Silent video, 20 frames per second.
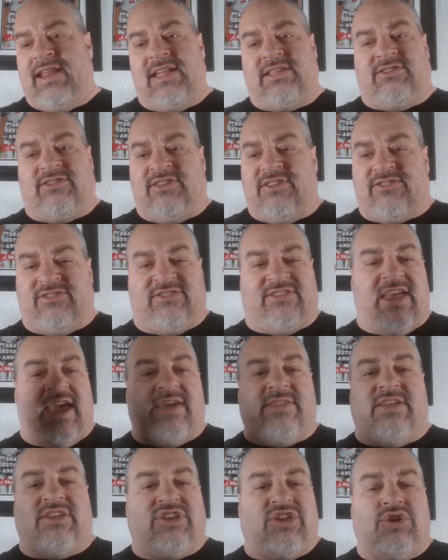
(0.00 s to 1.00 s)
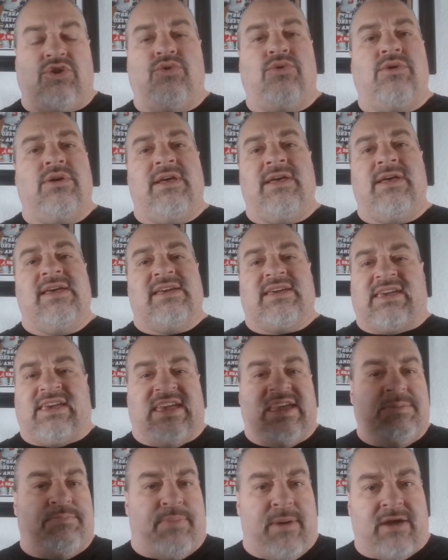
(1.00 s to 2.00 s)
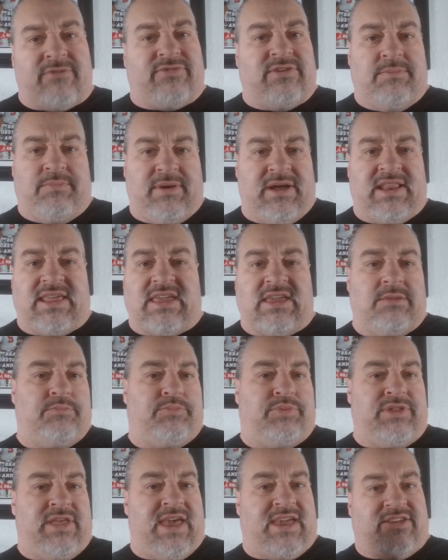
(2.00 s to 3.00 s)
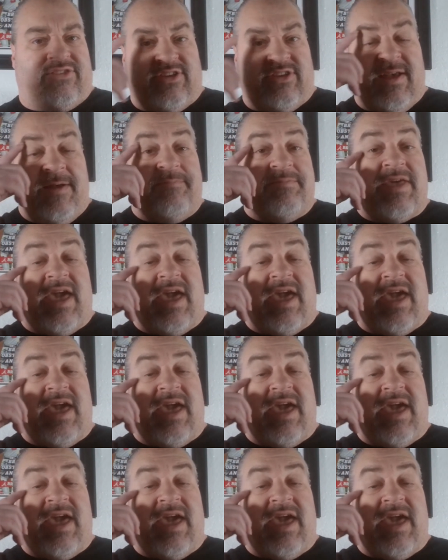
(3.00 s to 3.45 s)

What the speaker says: Let's just say that you keep everybody in place.